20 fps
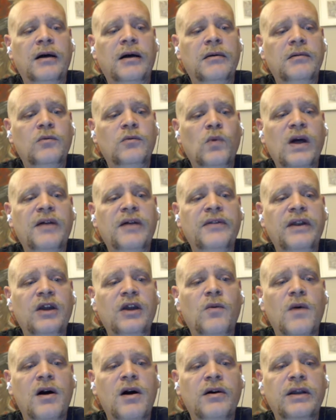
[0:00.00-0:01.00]
wealth
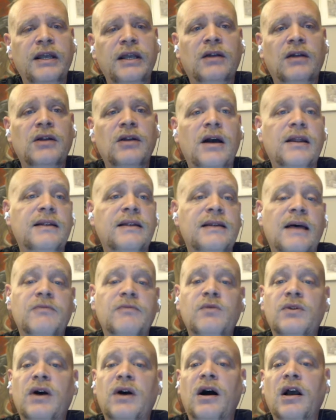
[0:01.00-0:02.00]
inequality, a lot of the times we
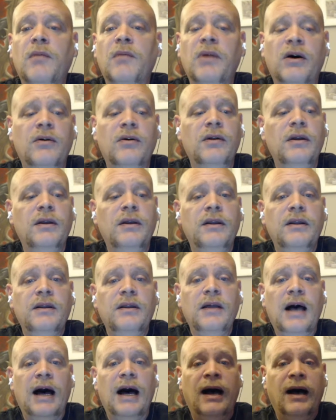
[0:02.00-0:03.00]
talk about
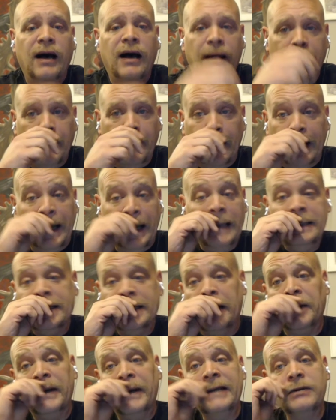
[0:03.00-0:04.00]
and
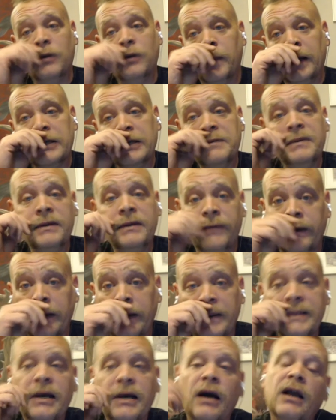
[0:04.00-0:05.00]
generational wealth specifically, we're
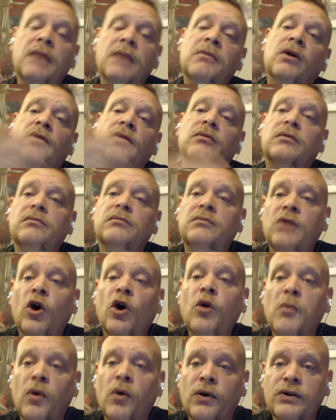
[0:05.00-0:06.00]
talking about
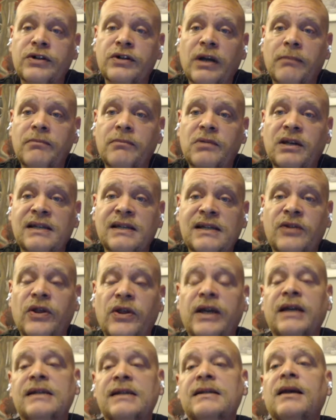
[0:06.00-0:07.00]
home ownership. Because the thing
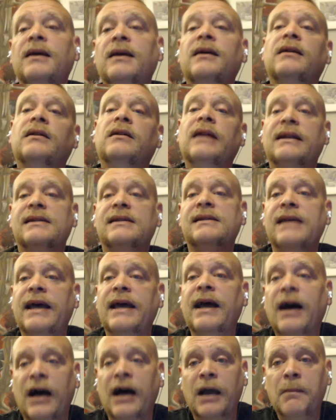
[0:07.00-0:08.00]
is, let's say
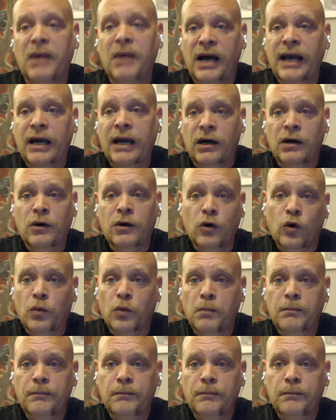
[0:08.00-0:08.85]
I buy a home